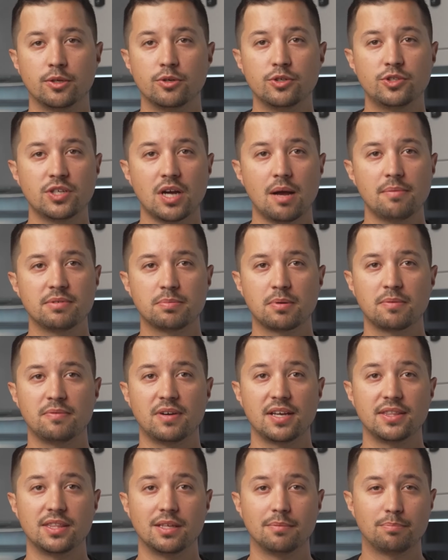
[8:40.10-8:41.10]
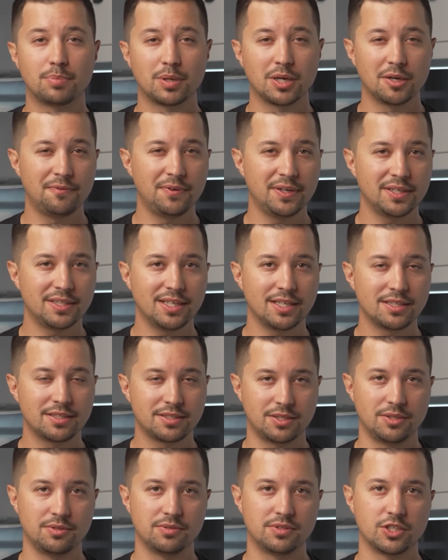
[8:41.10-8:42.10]
Those jobs provide the perfect
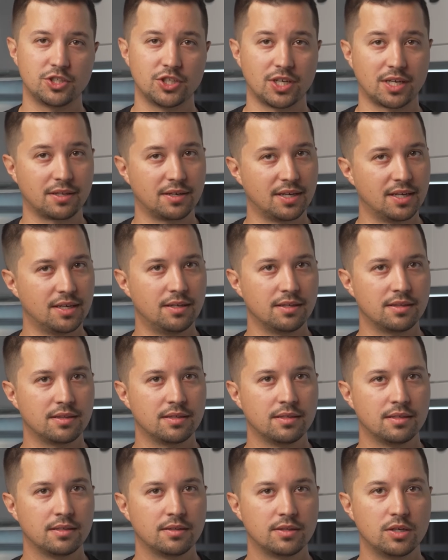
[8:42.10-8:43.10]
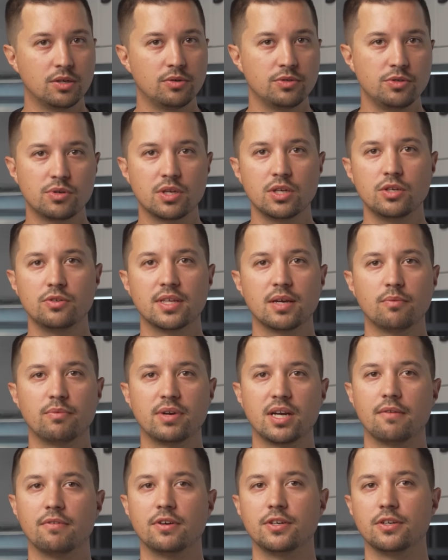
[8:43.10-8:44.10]
excuse to check their health, though you can do that
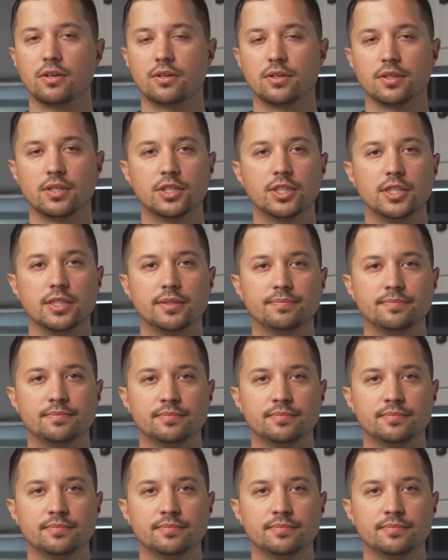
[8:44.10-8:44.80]
whenever you're under the hood.